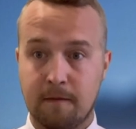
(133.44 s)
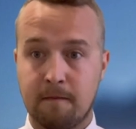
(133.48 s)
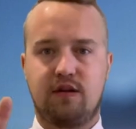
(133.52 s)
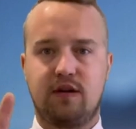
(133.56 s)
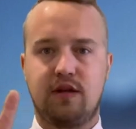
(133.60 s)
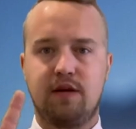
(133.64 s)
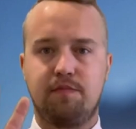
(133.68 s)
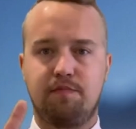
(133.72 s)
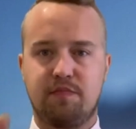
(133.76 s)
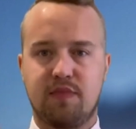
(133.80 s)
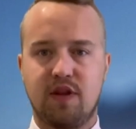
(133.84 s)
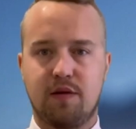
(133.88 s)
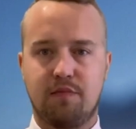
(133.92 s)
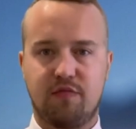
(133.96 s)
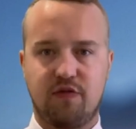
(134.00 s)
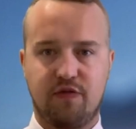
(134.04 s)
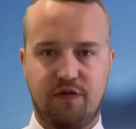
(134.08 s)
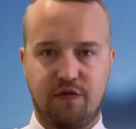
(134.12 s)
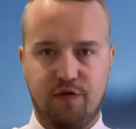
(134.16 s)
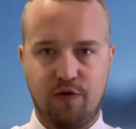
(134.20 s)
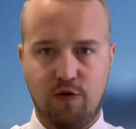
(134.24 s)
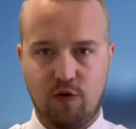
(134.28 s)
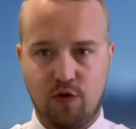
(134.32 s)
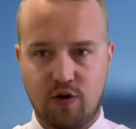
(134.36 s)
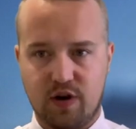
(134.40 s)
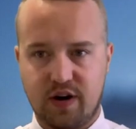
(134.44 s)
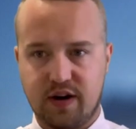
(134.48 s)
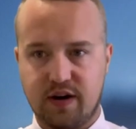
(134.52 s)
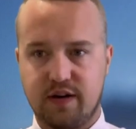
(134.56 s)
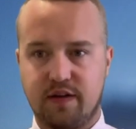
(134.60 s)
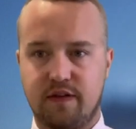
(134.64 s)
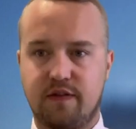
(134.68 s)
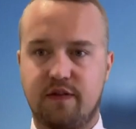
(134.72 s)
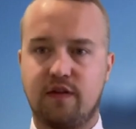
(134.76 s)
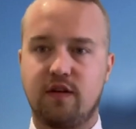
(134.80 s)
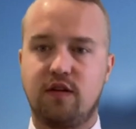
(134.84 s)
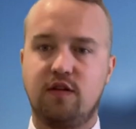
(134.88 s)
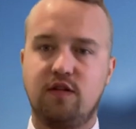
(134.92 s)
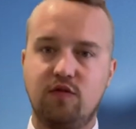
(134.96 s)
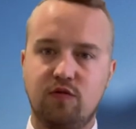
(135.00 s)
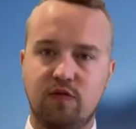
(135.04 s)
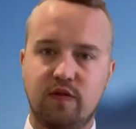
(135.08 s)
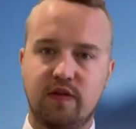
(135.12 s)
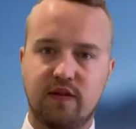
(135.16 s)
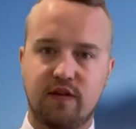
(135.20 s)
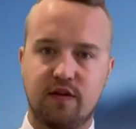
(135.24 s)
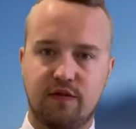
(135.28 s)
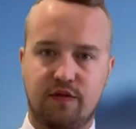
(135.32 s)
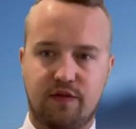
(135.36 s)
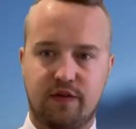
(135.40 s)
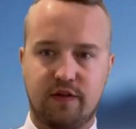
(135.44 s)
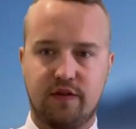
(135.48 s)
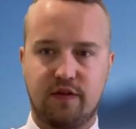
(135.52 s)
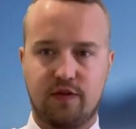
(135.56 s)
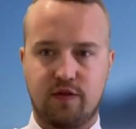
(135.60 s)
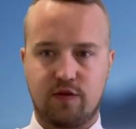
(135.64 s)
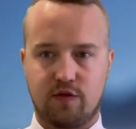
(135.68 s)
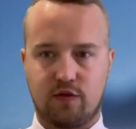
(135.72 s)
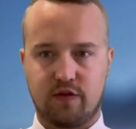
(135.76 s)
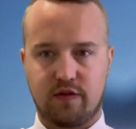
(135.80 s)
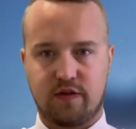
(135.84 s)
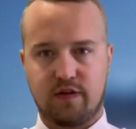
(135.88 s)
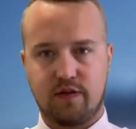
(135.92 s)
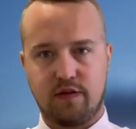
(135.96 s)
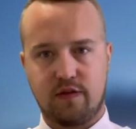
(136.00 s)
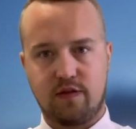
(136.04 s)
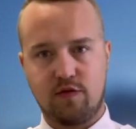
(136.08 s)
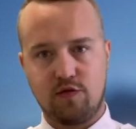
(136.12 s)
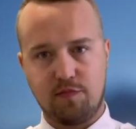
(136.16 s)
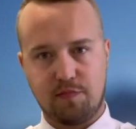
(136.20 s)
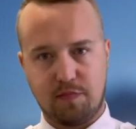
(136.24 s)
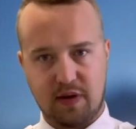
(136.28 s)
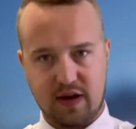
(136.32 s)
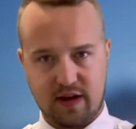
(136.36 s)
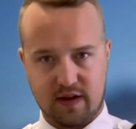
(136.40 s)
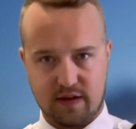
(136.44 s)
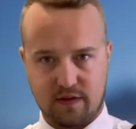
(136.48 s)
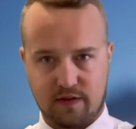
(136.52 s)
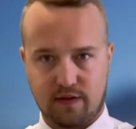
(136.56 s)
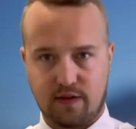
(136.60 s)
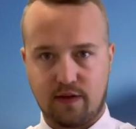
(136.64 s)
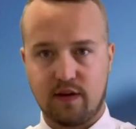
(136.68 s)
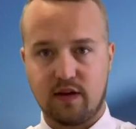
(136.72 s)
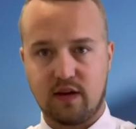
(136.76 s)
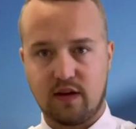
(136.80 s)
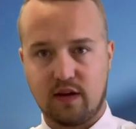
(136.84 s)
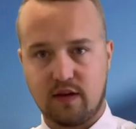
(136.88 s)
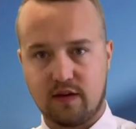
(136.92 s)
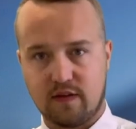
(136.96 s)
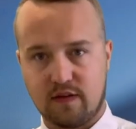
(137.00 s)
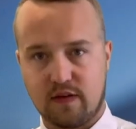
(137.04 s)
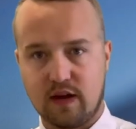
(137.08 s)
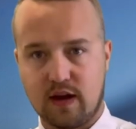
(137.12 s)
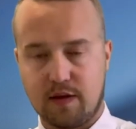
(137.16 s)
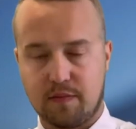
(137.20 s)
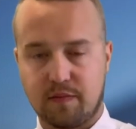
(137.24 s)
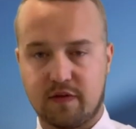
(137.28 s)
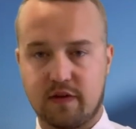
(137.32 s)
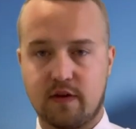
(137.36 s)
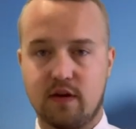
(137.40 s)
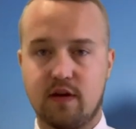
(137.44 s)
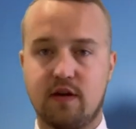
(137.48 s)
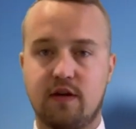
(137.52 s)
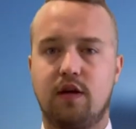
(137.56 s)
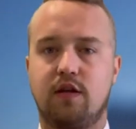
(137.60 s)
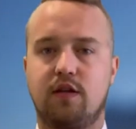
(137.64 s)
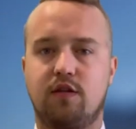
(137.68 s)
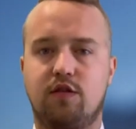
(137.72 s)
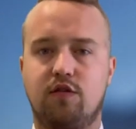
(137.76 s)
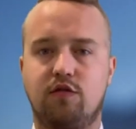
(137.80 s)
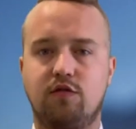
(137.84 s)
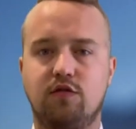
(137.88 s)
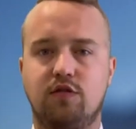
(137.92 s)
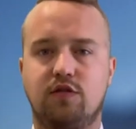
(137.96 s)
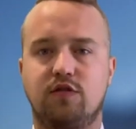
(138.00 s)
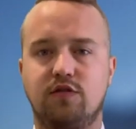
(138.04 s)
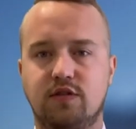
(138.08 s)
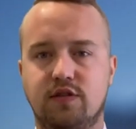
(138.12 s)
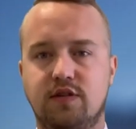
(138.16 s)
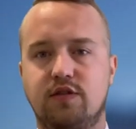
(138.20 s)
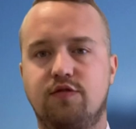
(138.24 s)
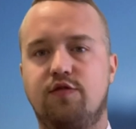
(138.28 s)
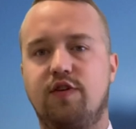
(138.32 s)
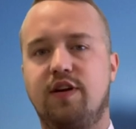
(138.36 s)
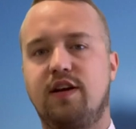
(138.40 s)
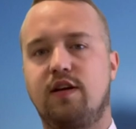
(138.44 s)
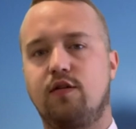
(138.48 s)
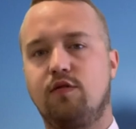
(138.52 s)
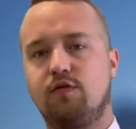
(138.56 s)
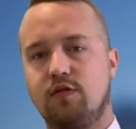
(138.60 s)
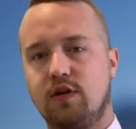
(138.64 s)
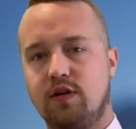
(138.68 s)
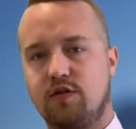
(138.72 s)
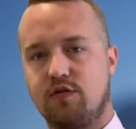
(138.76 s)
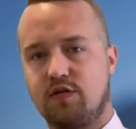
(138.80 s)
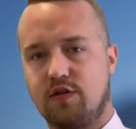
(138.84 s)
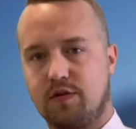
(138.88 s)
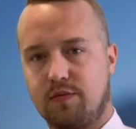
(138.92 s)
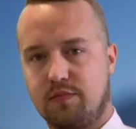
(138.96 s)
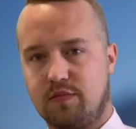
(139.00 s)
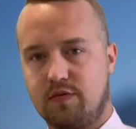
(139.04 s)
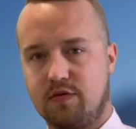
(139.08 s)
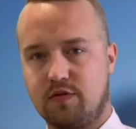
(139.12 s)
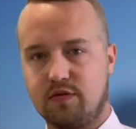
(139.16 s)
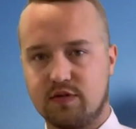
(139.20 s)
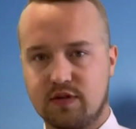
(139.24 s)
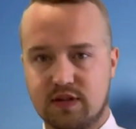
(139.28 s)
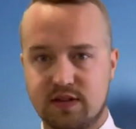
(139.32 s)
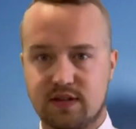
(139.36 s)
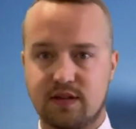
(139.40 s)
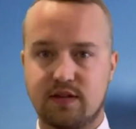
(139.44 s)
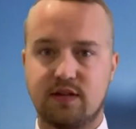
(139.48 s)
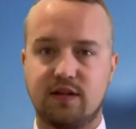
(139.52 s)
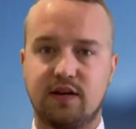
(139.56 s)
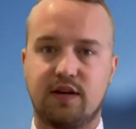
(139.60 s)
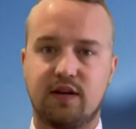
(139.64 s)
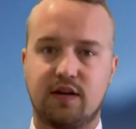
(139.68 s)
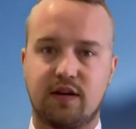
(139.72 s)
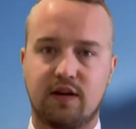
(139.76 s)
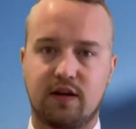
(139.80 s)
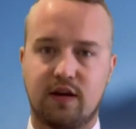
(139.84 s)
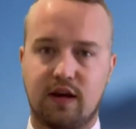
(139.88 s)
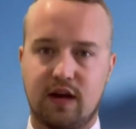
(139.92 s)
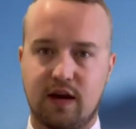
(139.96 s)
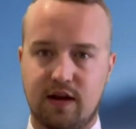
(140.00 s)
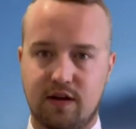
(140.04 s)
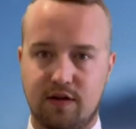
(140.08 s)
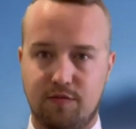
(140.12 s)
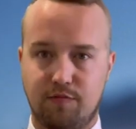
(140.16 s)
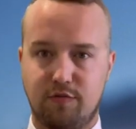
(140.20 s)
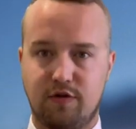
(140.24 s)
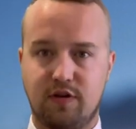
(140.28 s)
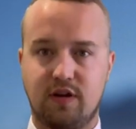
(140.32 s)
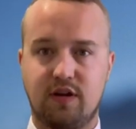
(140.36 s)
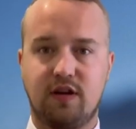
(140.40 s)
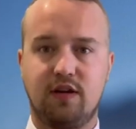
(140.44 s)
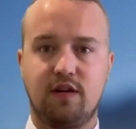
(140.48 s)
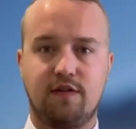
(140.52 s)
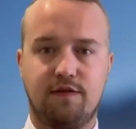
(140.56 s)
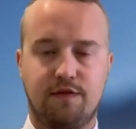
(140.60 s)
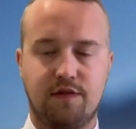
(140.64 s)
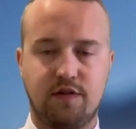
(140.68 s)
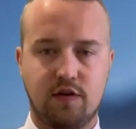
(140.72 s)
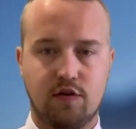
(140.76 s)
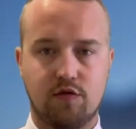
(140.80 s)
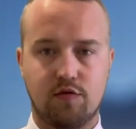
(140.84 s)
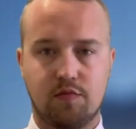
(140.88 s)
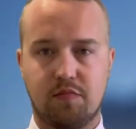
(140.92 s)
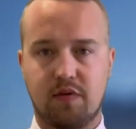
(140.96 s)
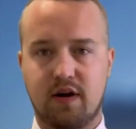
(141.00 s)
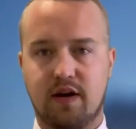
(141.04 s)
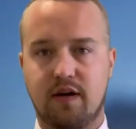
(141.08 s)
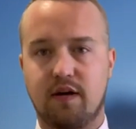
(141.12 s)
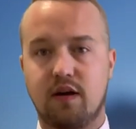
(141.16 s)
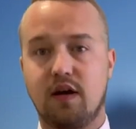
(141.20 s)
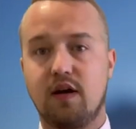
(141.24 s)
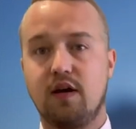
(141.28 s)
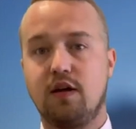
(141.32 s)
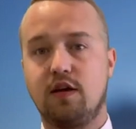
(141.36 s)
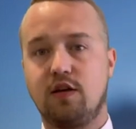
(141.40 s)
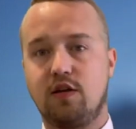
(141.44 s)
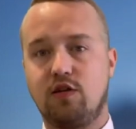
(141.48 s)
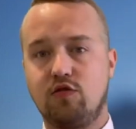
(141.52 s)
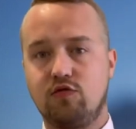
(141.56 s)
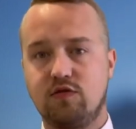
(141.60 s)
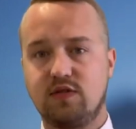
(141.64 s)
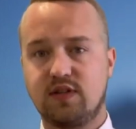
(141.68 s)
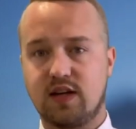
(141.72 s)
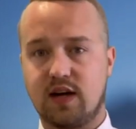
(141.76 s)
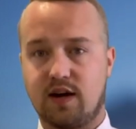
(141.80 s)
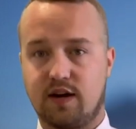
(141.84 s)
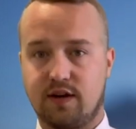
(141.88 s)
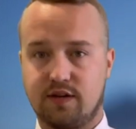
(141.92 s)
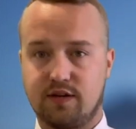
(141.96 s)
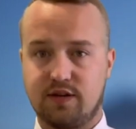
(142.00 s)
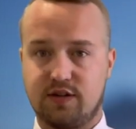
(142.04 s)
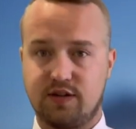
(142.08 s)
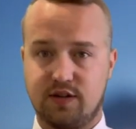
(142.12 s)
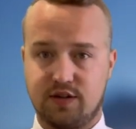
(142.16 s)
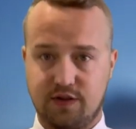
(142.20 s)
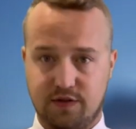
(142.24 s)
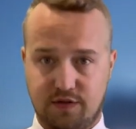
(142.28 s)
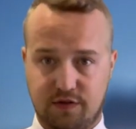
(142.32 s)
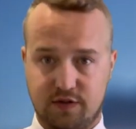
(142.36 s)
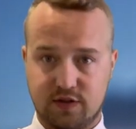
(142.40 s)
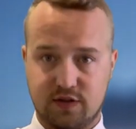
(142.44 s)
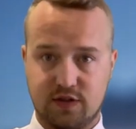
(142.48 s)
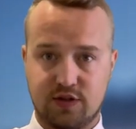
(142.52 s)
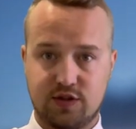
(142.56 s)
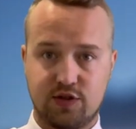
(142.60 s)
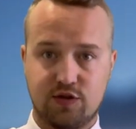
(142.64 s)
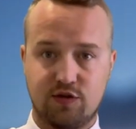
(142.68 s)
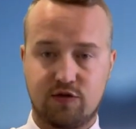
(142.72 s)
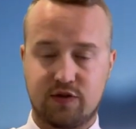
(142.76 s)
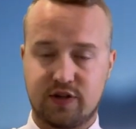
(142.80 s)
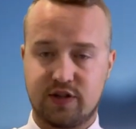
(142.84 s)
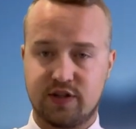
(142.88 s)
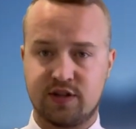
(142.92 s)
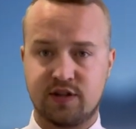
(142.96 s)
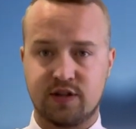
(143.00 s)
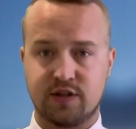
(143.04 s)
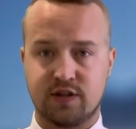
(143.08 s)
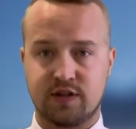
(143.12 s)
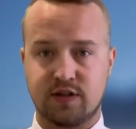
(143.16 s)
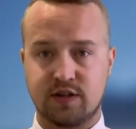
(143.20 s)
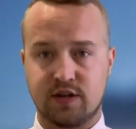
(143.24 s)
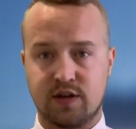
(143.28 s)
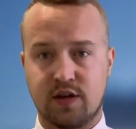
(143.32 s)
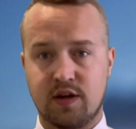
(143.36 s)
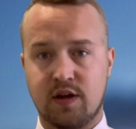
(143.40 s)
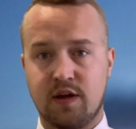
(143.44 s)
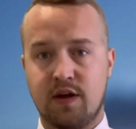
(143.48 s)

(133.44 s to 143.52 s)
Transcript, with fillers: Tip number four is use different sources to pass the exams. Don't concentrate only on the books the academy give you, but use other different sources.